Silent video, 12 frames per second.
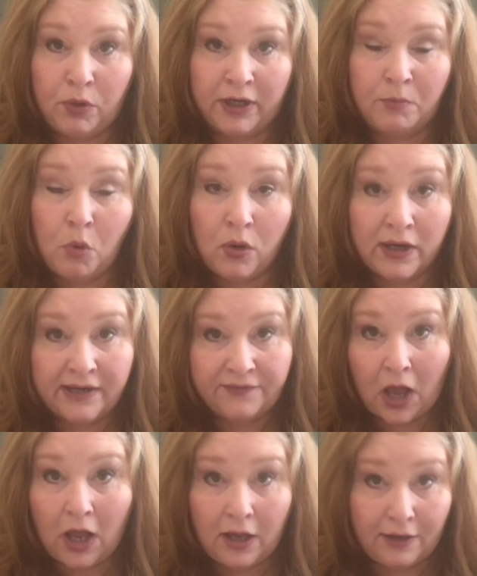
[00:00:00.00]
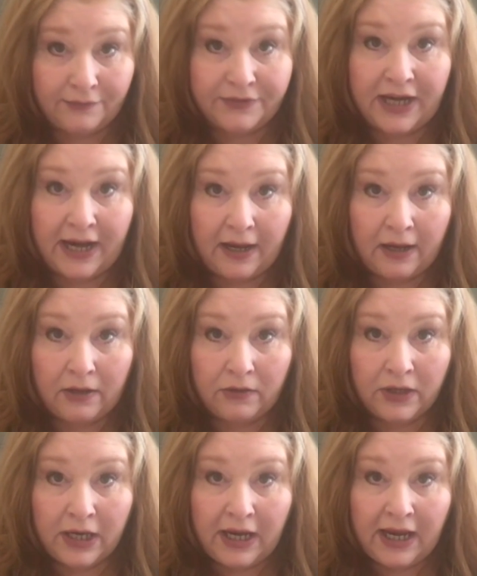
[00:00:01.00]
We're more evolved
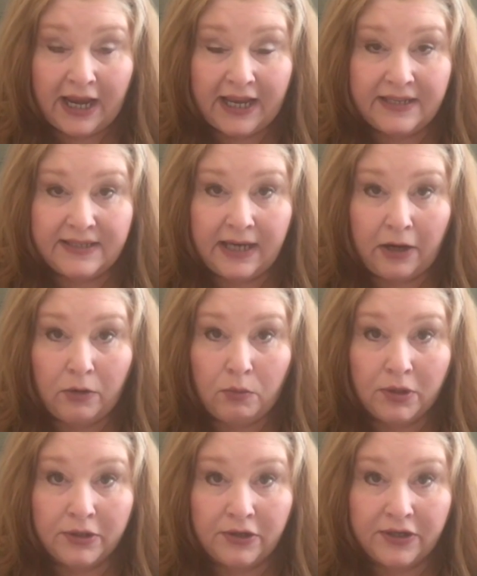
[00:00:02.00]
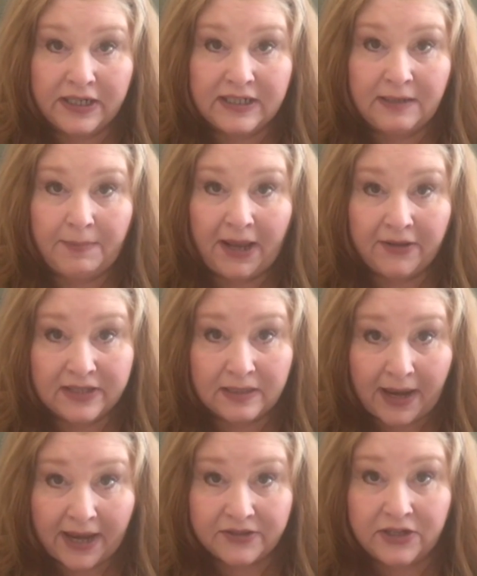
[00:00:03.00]
now. And so we're learning to balance
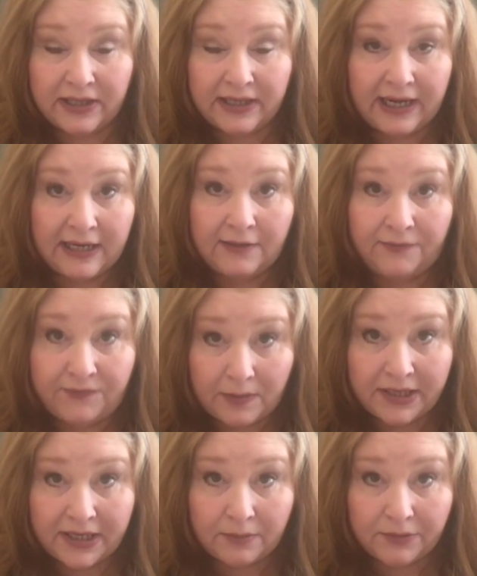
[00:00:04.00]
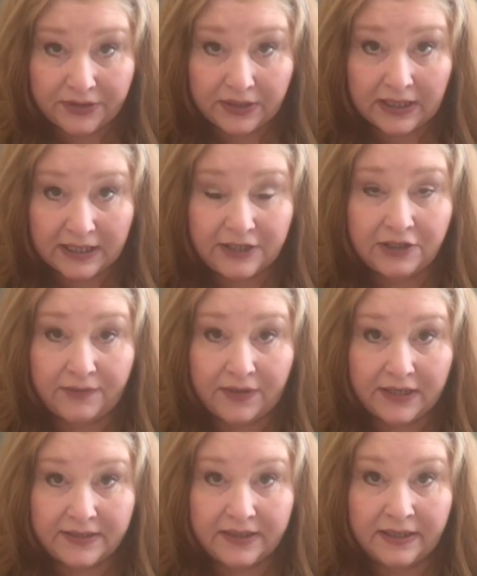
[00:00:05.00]
the masculine and the feminine within each of
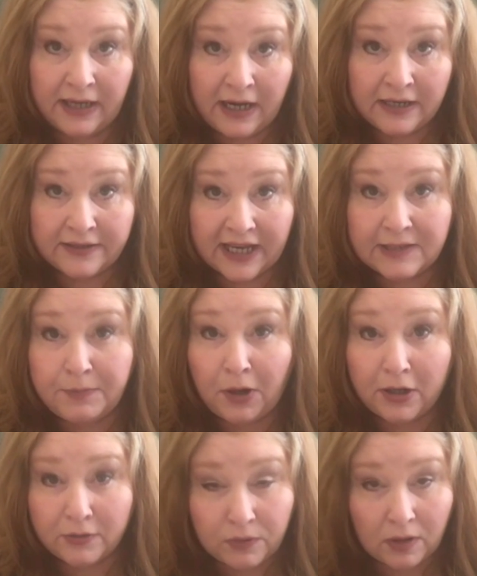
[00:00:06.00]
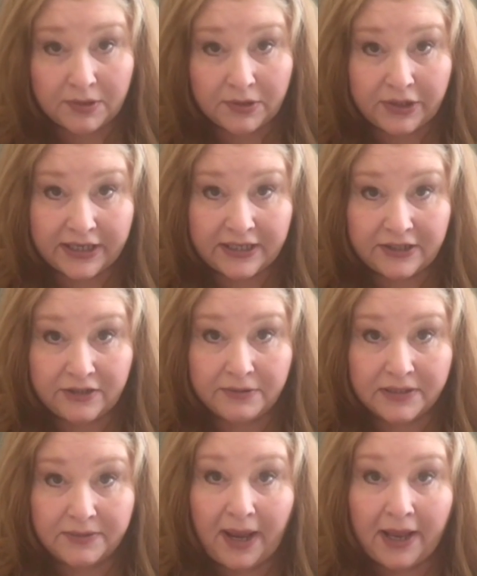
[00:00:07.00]
us. And that's part of what we look
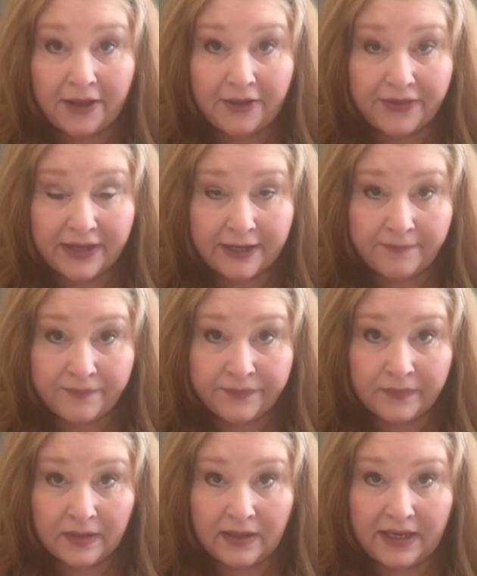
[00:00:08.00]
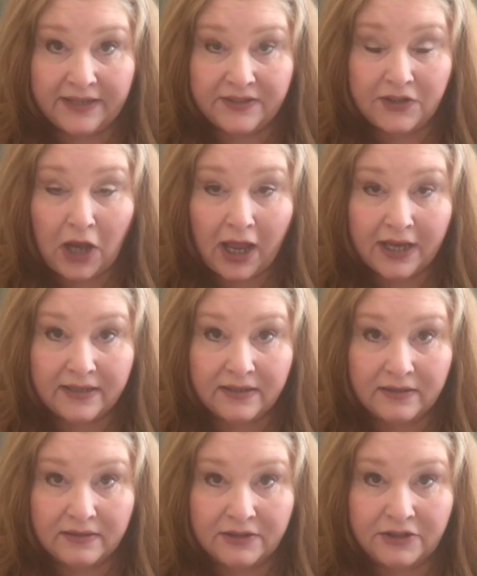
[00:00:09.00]
into as well, that it's
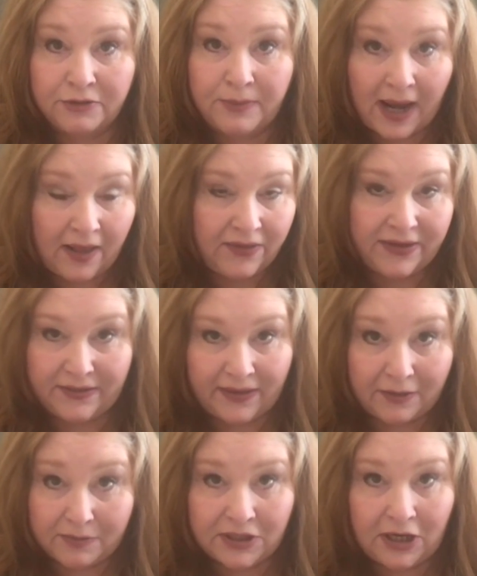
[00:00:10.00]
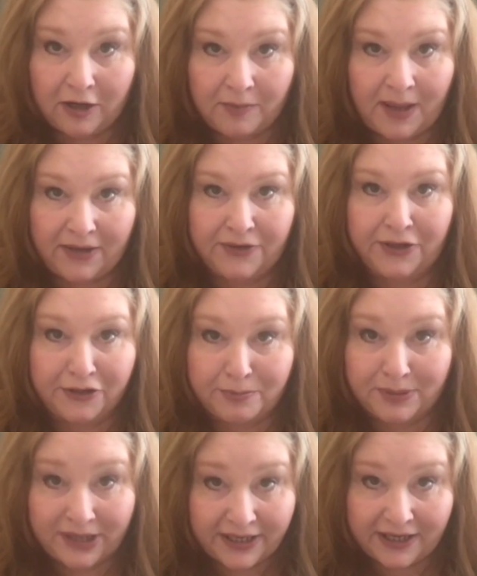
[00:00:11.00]
not duality like we talk about on the
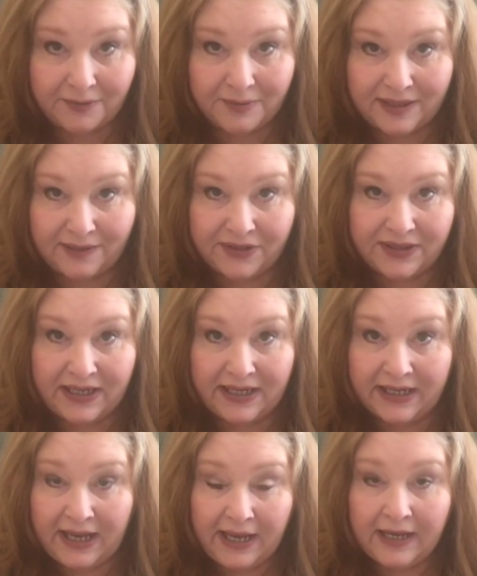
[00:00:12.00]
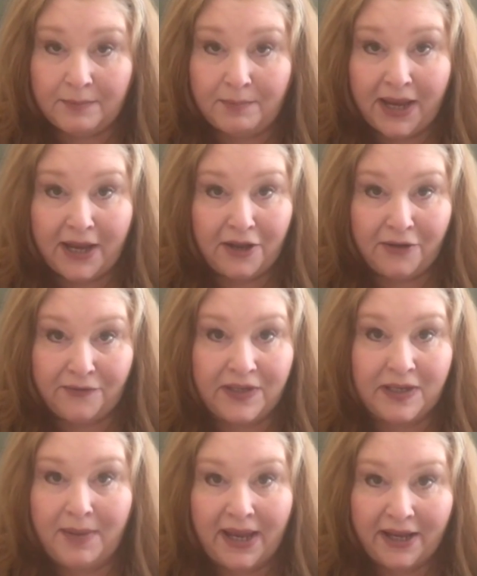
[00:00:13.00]
earth plane here with everything, male,
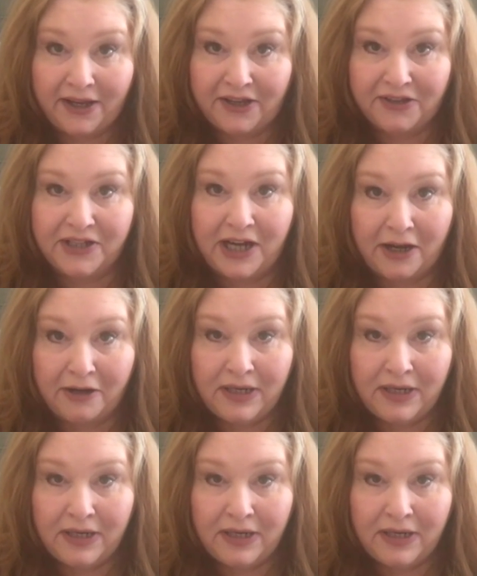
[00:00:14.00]
female,